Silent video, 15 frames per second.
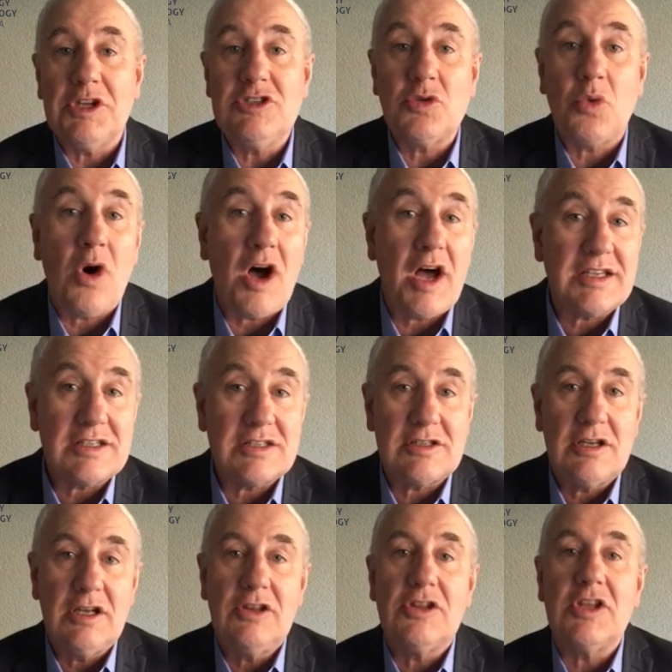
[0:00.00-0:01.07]
twice
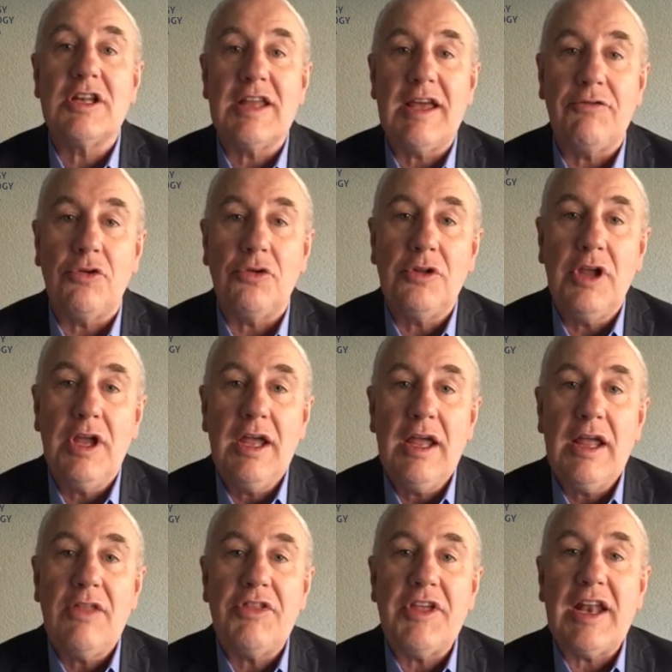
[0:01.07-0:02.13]
the level
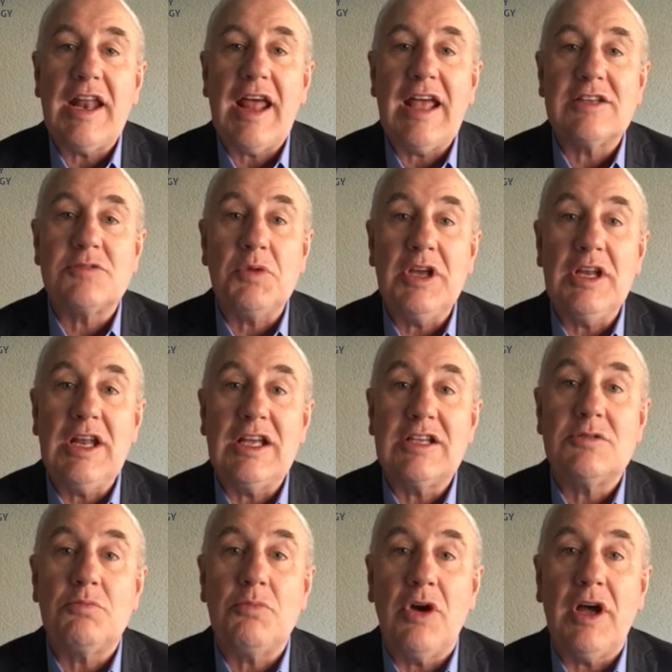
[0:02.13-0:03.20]
that has been
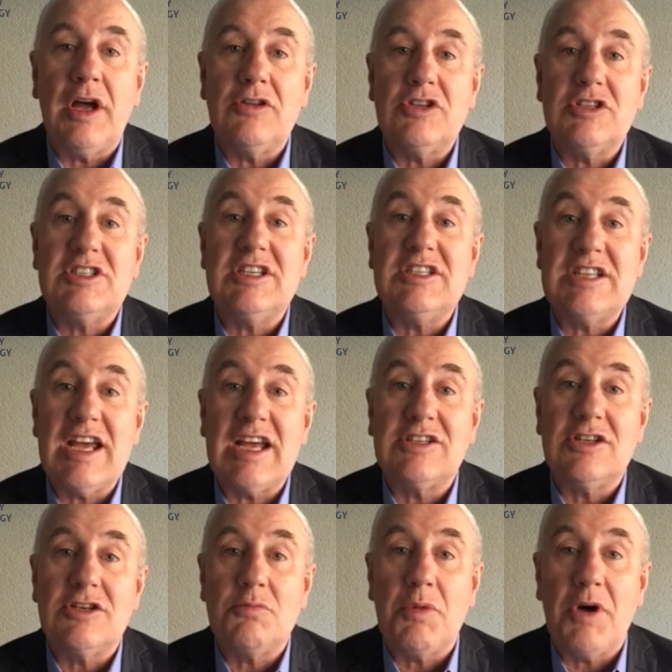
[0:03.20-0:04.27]

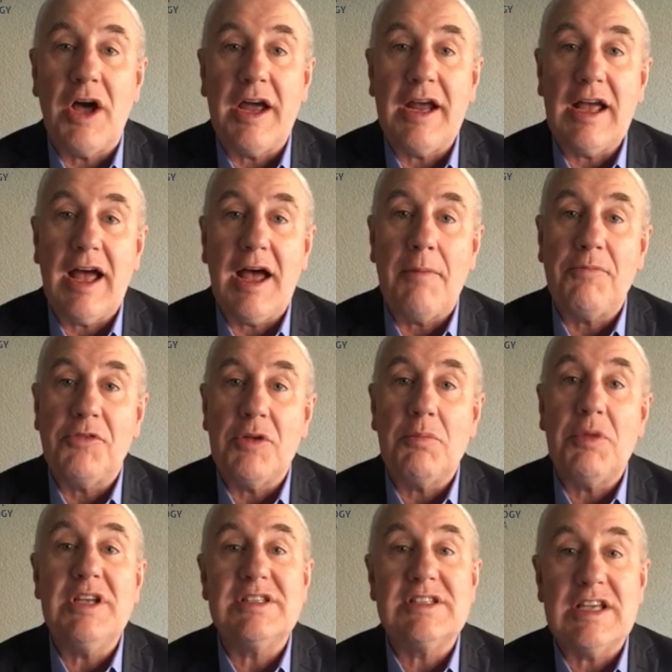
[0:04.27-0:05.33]
detected by the
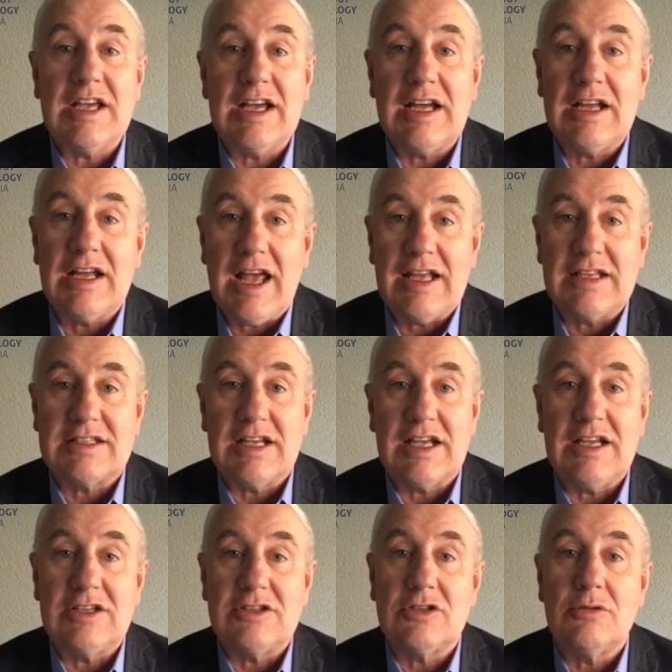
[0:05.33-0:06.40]
PCR
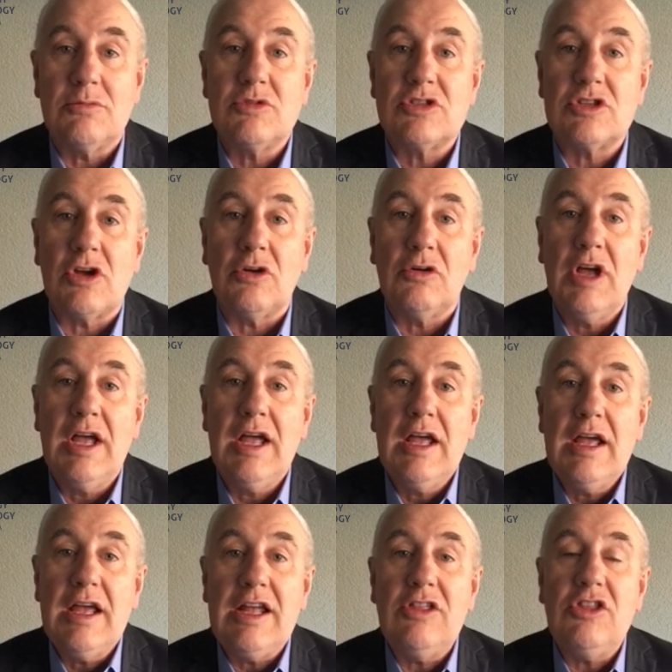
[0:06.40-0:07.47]
assays. So
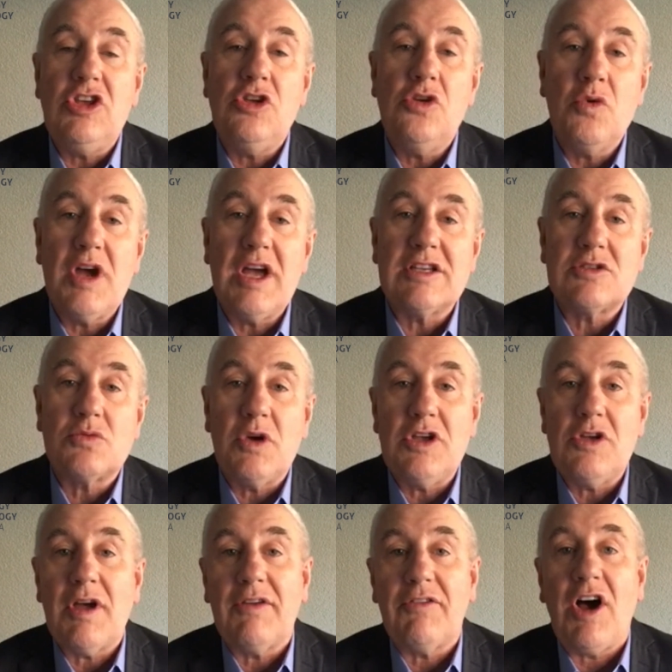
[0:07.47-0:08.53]
in the US, where you
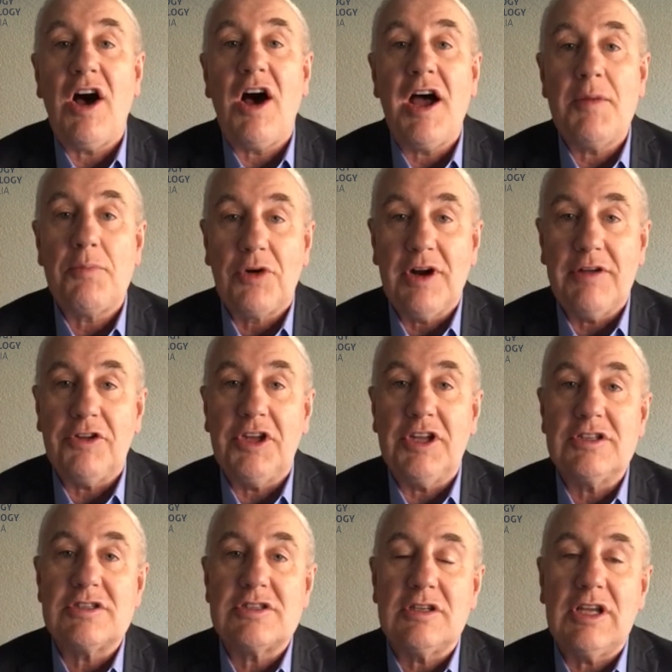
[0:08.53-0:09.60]
have a high
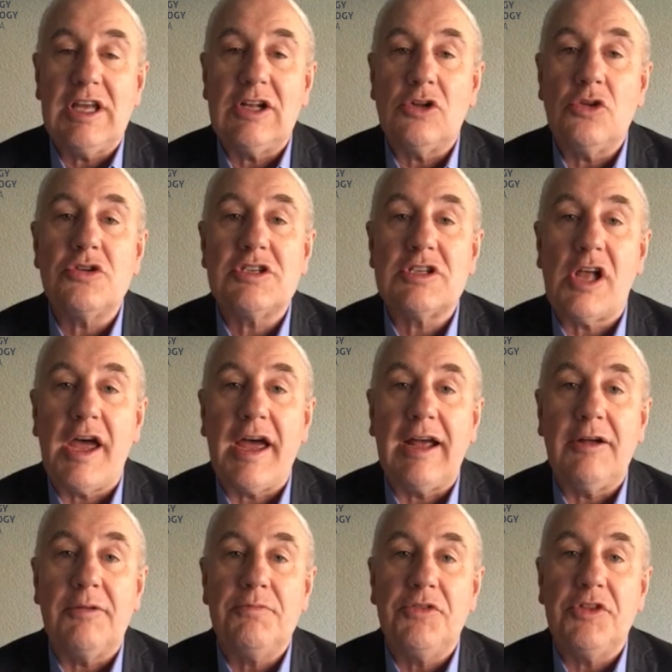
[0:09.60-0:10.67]
prevalence, it looks like
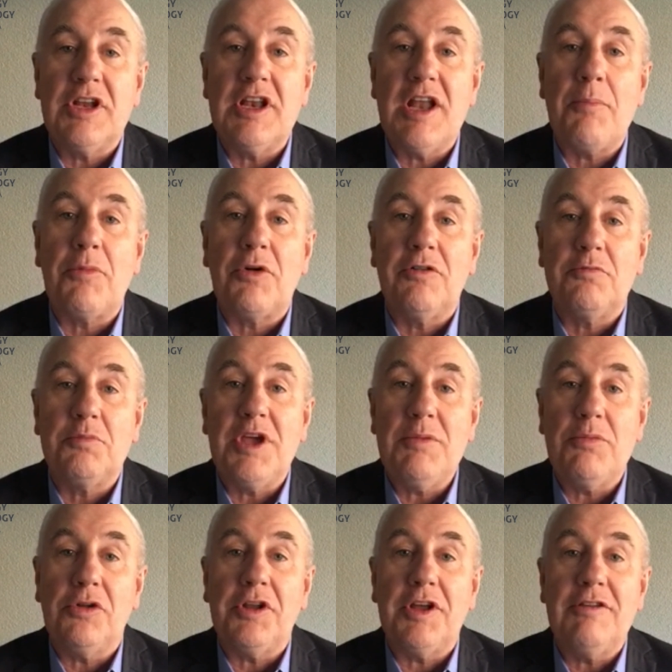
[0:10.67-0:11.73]
the number of
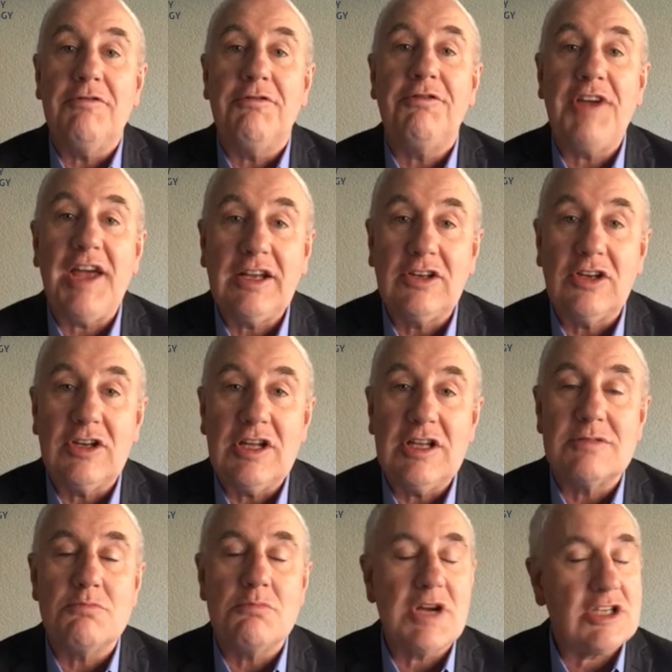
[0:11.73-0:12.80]
people infected is
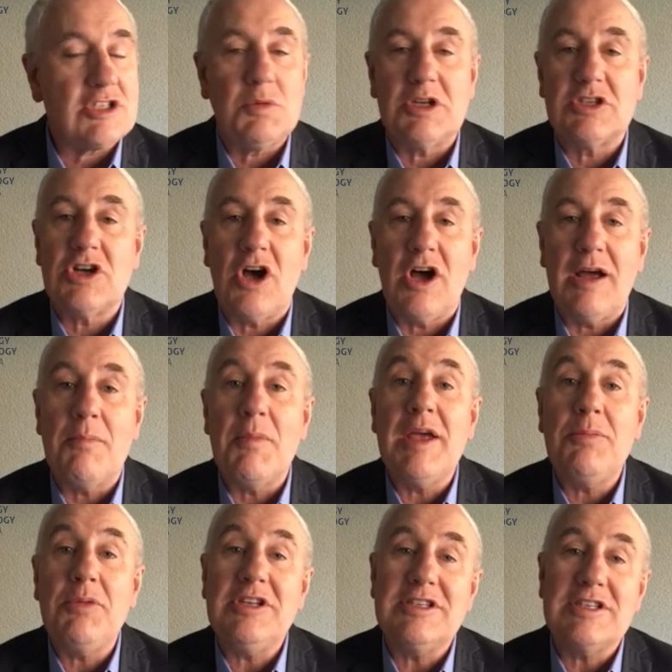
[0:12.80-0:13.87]
much, much higher,
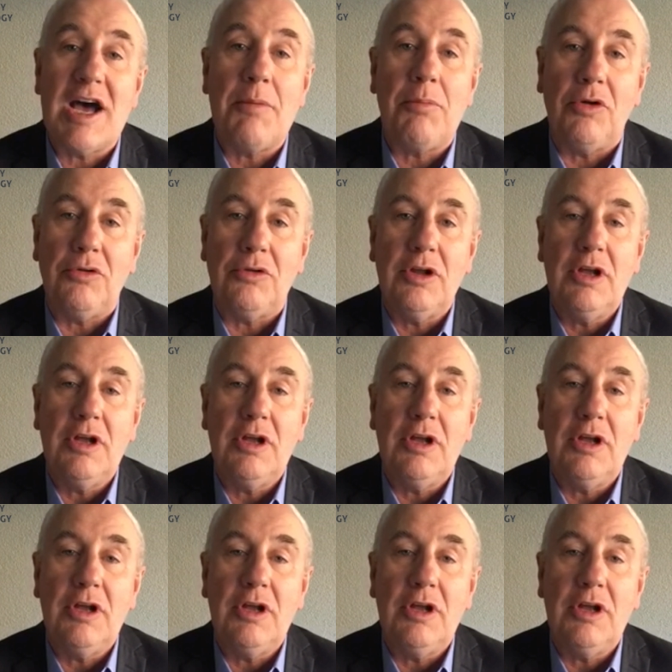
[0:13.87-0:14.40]
maybe double